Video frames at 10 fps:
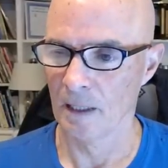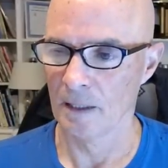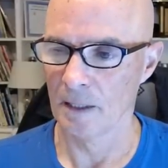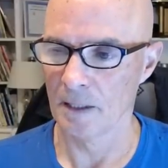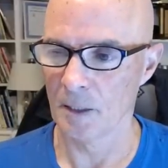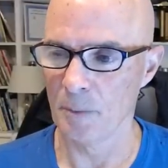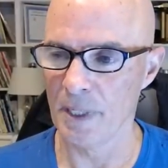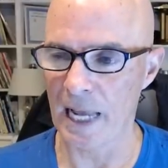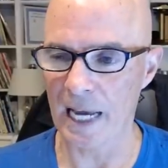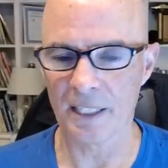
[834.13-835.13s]
Does this
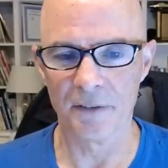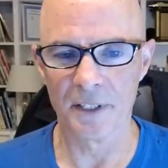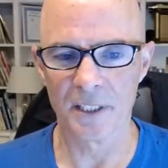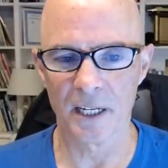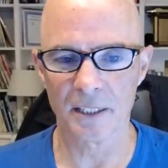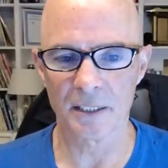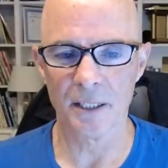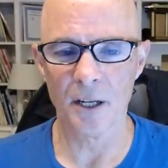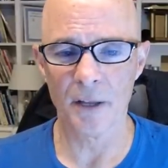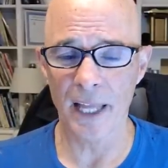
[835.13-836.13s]
beat active exhaust?
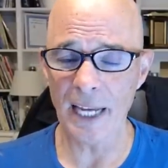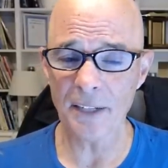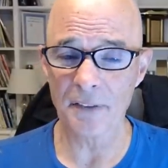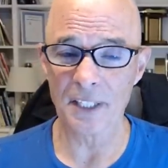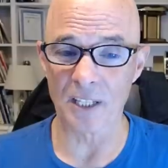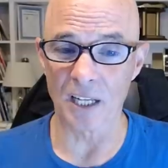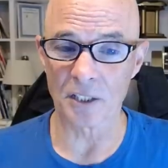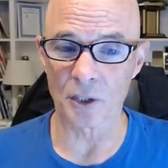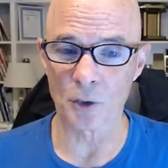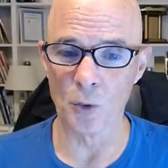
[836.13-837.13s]
No, the active exhaust
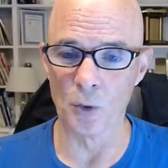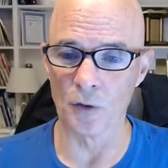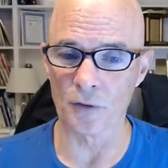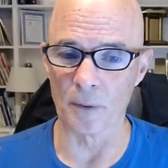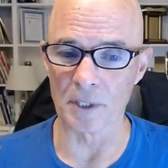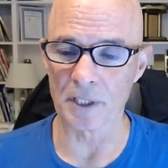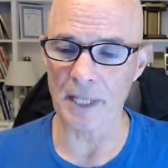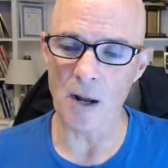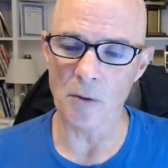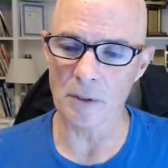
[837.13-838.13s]
is cool from a
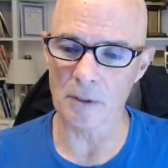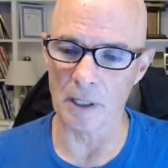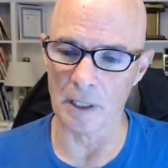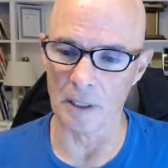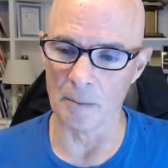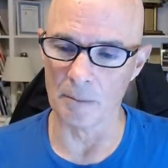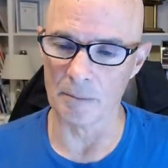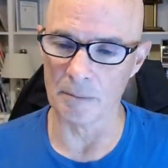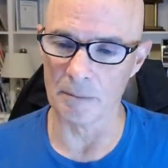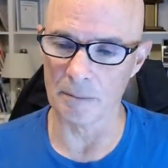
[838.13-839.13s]
sound
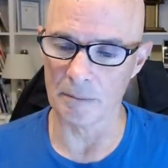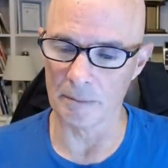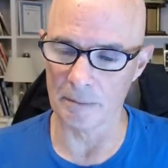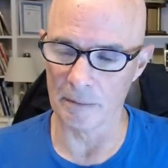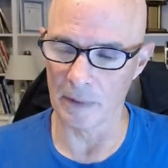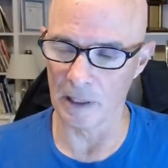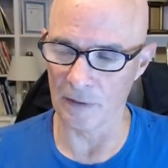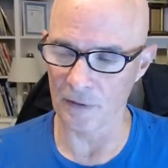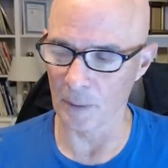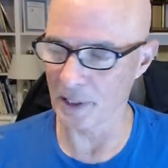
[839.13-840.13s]
um, uh,
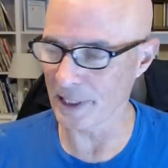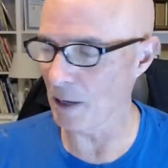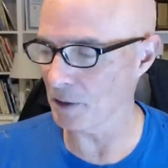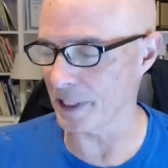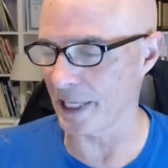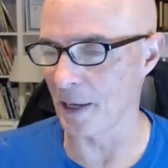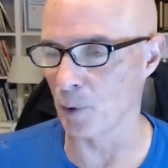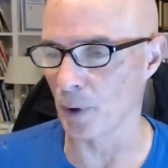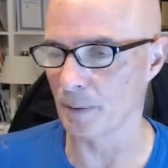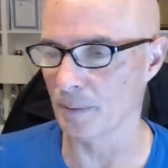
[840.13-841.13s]
from a sound
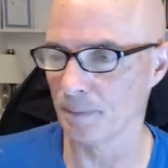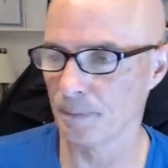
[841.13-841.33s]
standpoint.